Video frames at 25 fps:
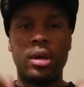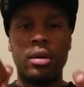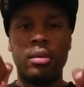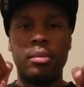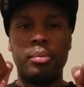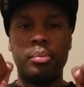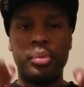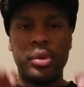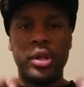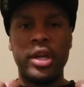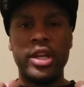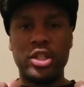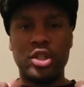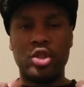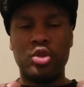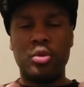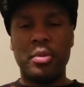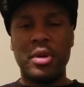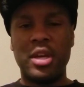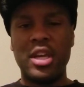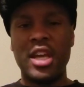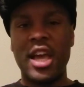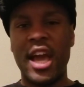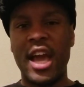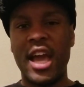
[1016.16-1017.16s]
play
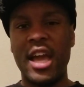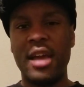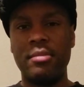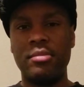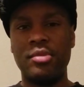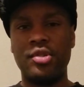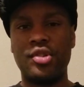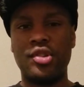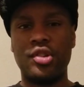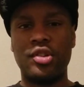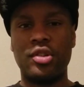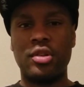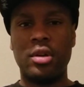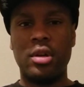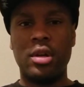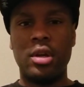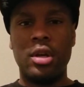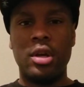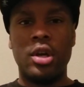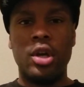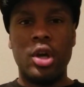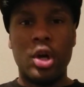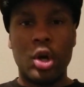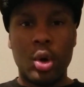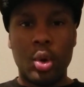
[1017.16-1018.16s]
stupid games,
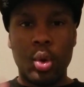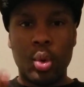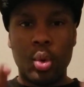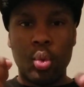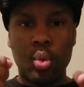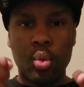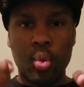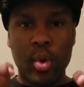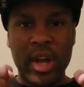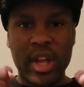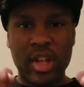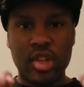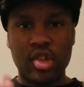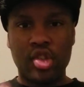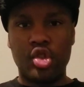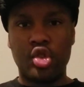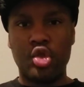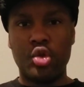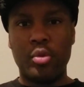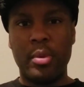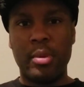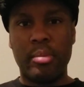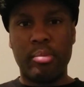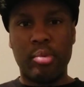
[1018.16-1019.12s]
win stupid